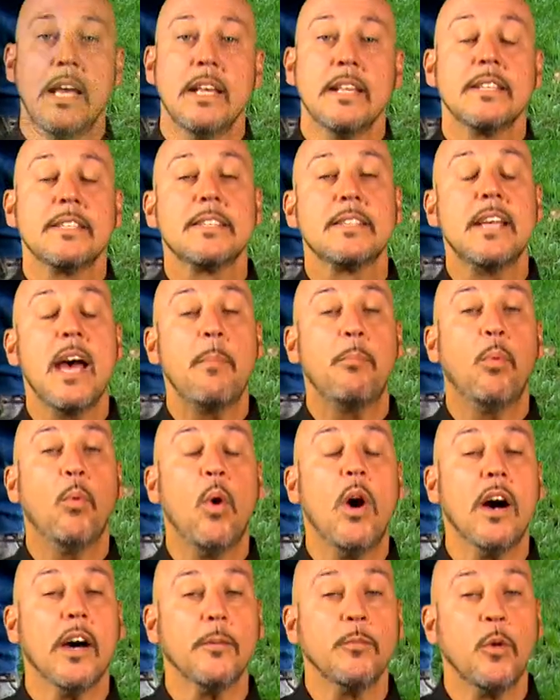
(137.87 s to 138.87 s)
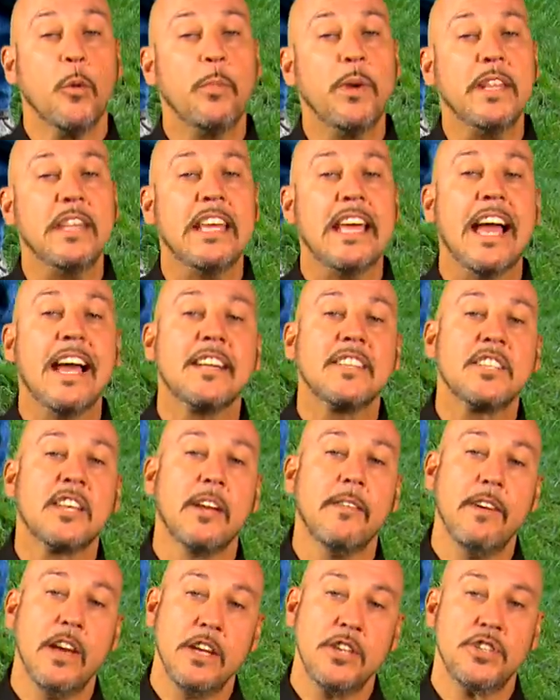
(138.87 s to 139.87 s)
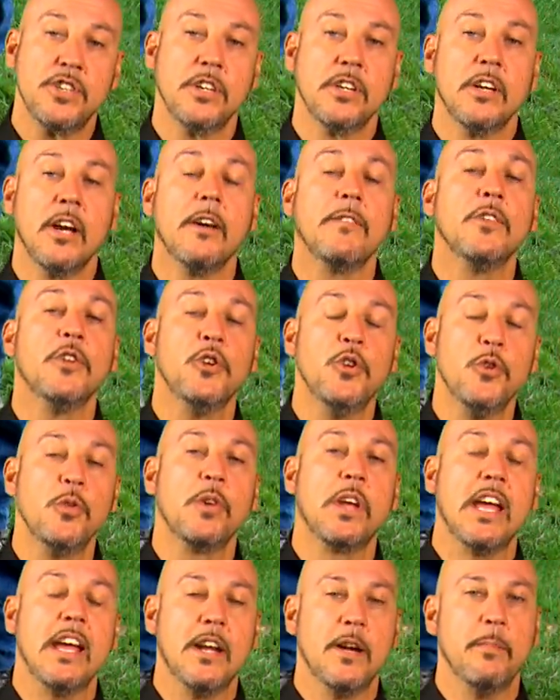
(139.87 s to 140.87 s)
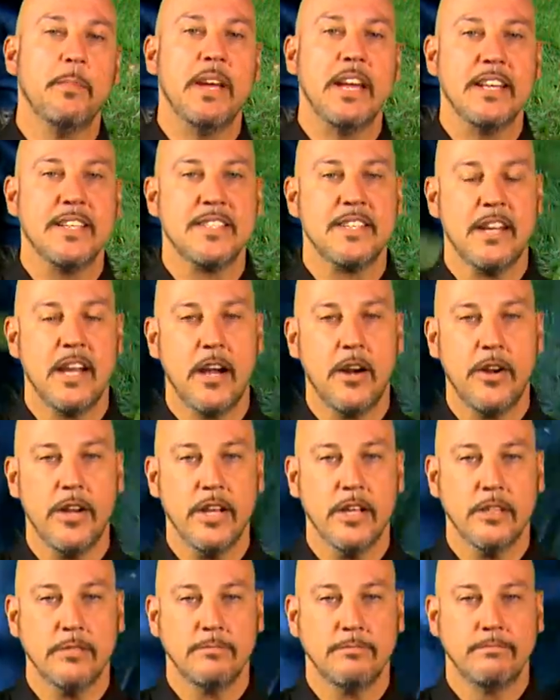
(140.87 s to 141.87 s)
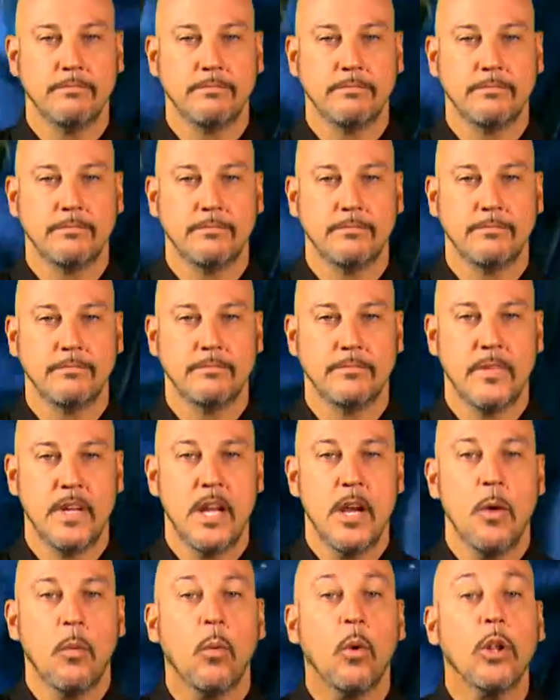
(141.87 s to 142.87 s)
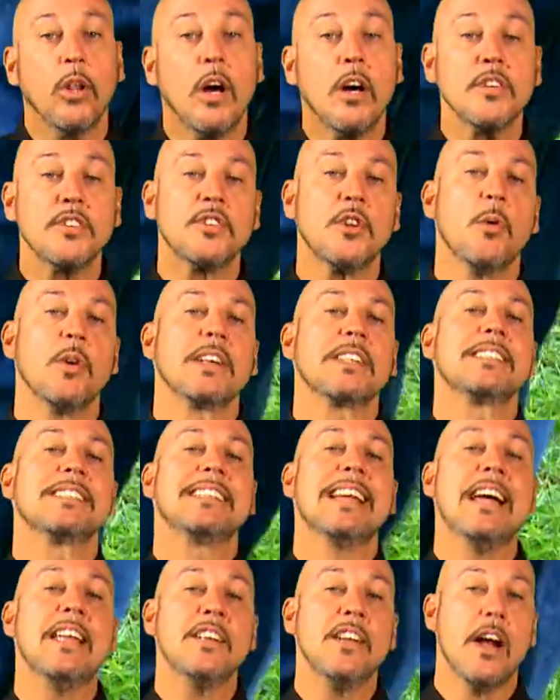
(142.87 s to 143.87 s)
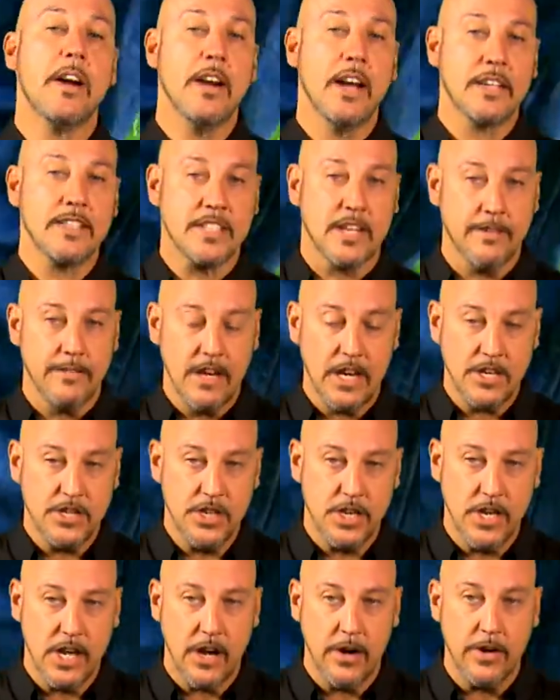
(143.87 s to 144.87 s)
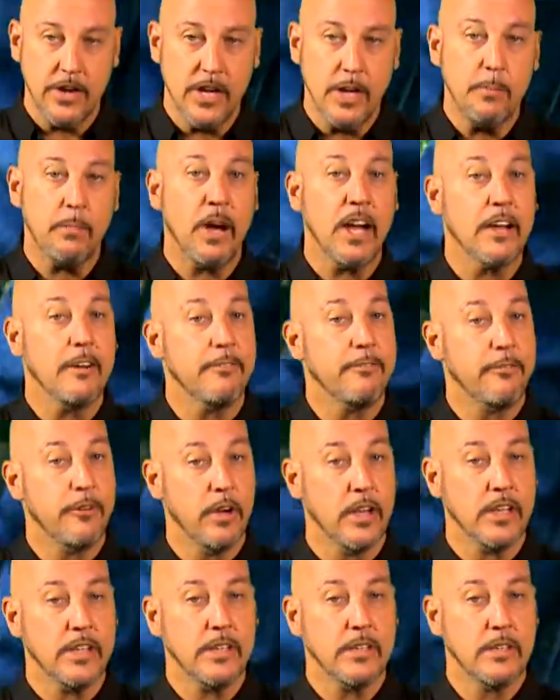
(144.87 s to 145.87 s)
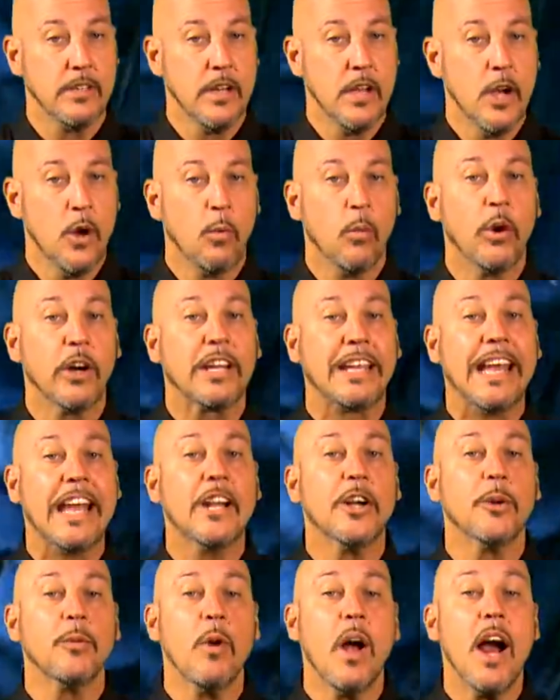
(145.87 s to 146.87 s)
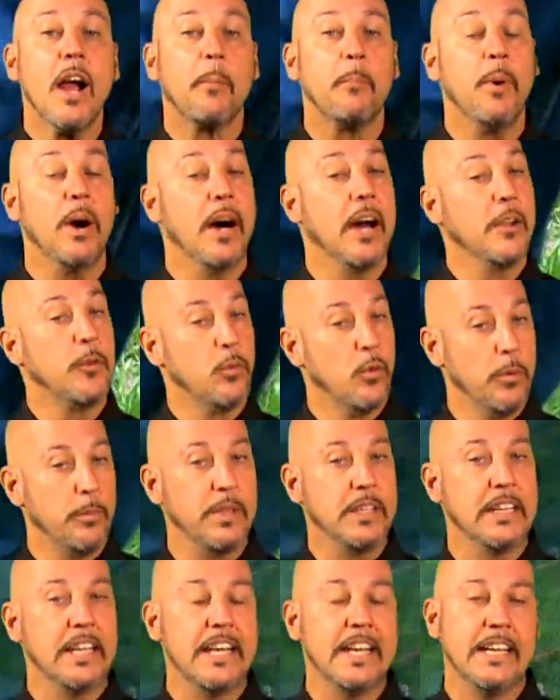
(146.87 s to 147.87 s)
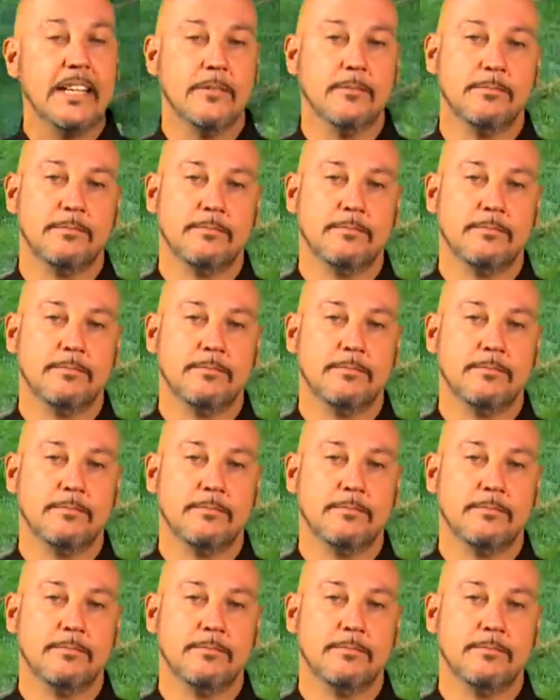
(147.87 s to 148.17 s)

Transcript: Step 1 will be the excavation of the new Gator Base area. We'll also extend our excavation area by 1 foot, where Gator rock bond will be laid.